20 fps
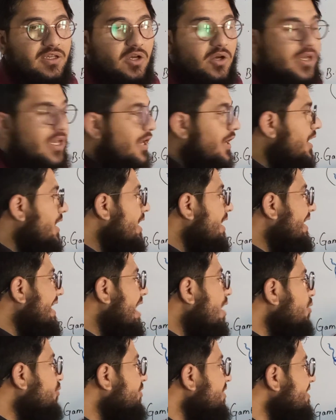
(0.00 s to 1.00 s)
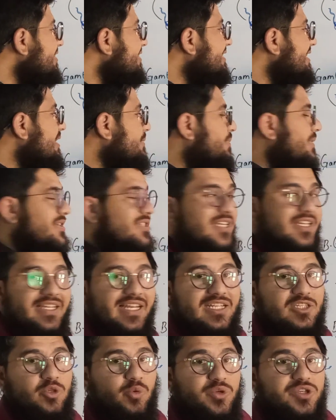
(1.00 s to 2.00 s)
Okay, now this sleeping
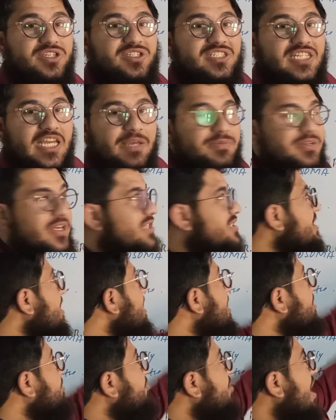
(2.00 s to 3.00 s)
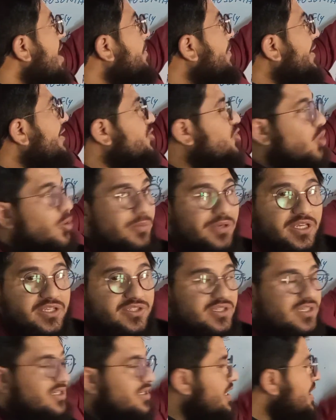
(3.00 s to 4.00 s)
sickness, which is named as
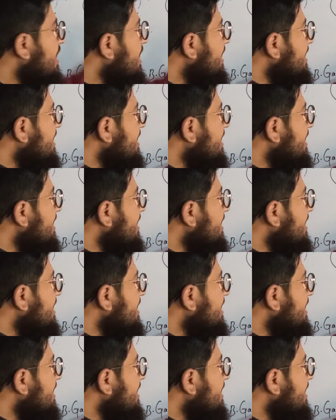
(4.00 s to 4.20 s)
trypanosomiasis,